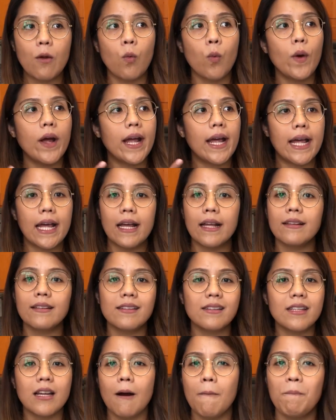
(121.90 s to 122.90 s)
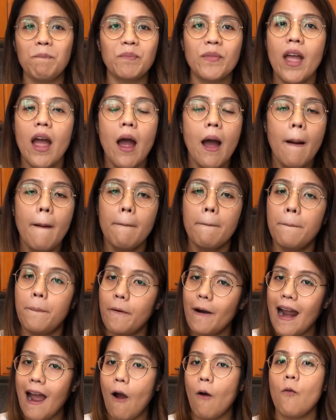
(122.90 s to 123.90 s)
it with some
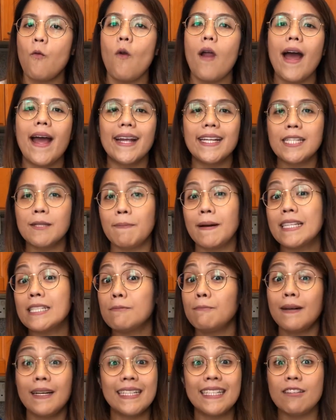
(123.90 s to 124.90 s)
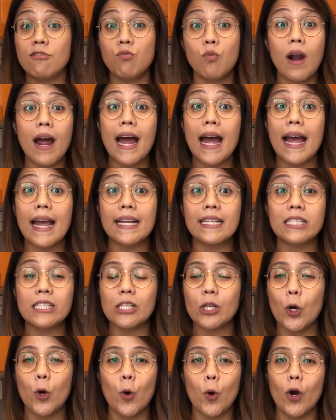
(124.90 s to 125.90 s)
brown rice, basmati
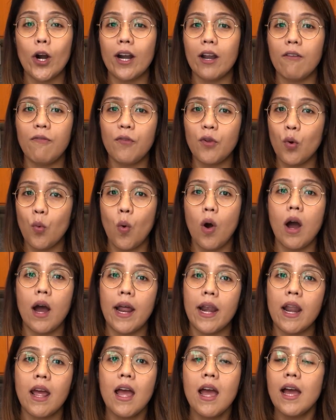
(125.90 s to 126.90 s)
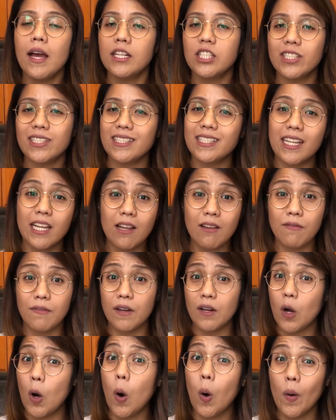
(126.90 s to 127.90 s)
rice, or if you want just
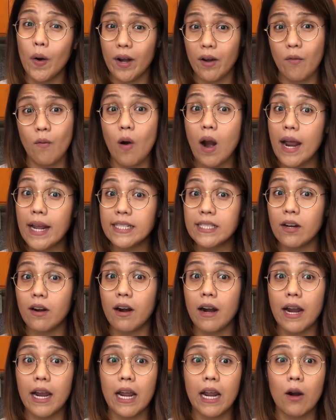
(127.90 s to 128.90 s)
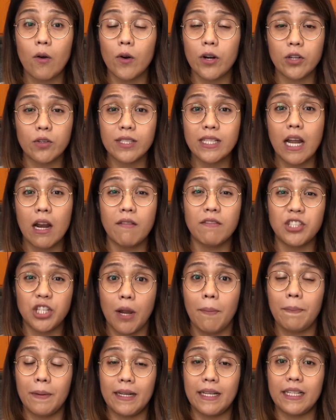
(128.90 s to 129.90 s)
even Korean rice, alright, or those kind of
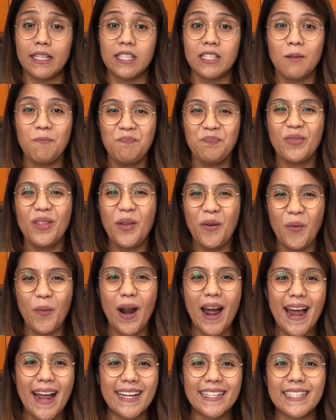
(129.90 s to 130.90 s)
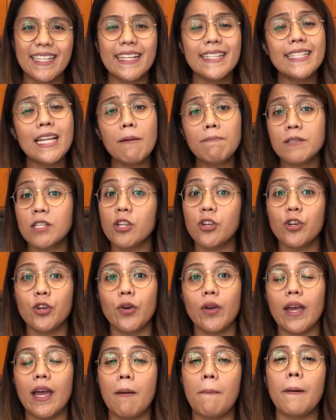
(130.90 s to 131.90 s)
Japanese rice. It's up to
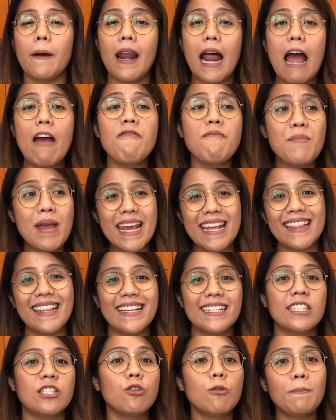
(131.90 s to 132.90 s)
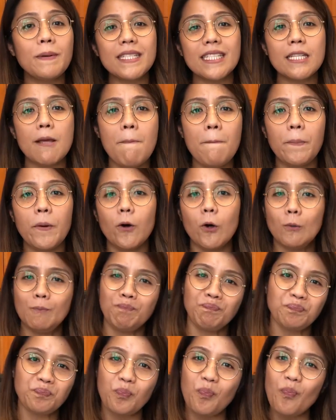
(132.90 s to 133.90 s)
you, okay? But I've made this super simple.